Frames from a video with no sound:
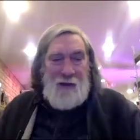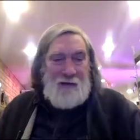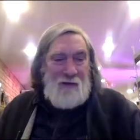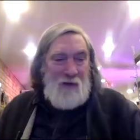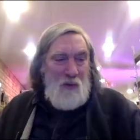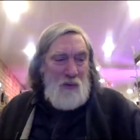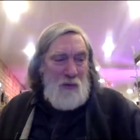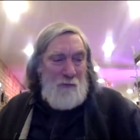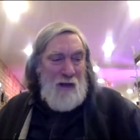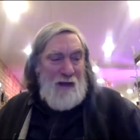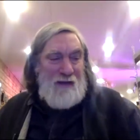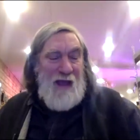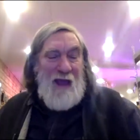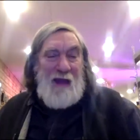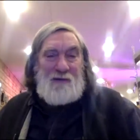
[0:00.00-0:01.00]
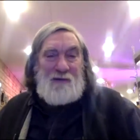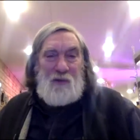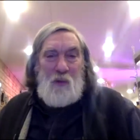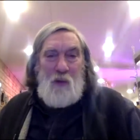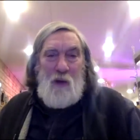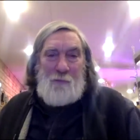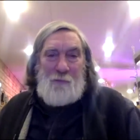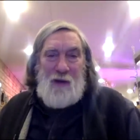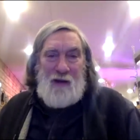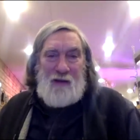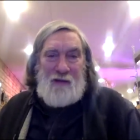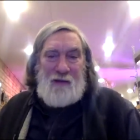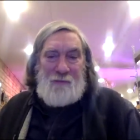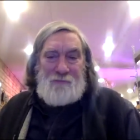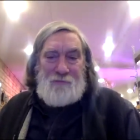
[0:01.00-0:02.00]
and I know where my dad
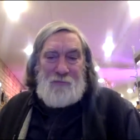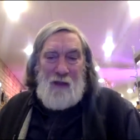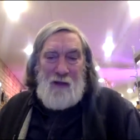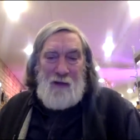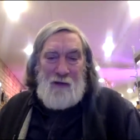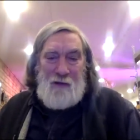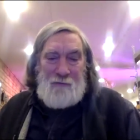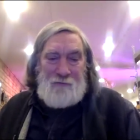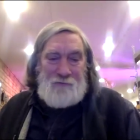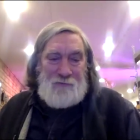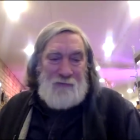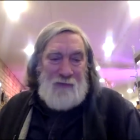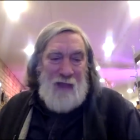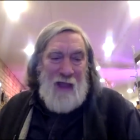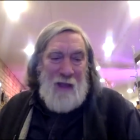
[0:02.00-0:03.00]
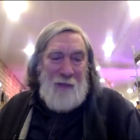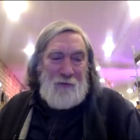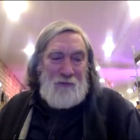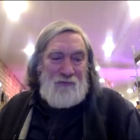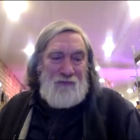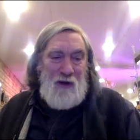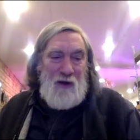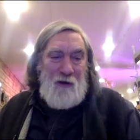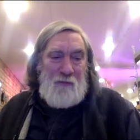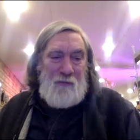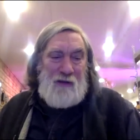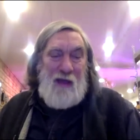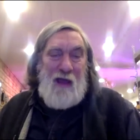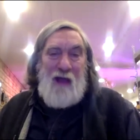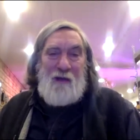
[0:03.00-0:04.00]
grew up on a
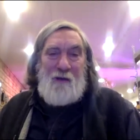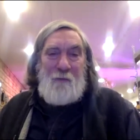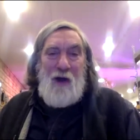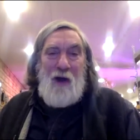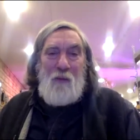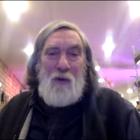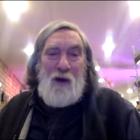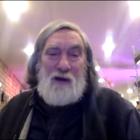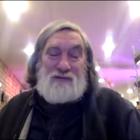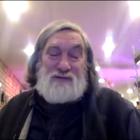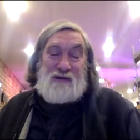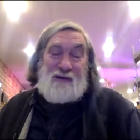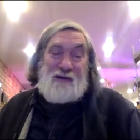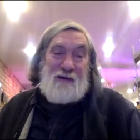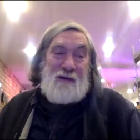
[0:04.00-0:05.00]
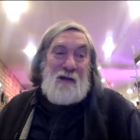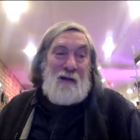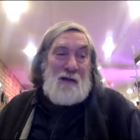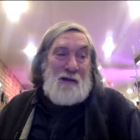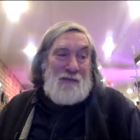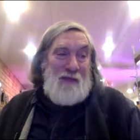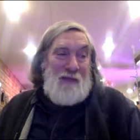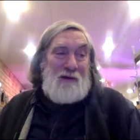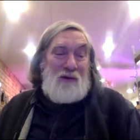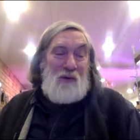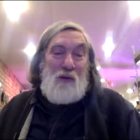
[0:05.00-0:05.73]
apple farm in Yakima, Washington.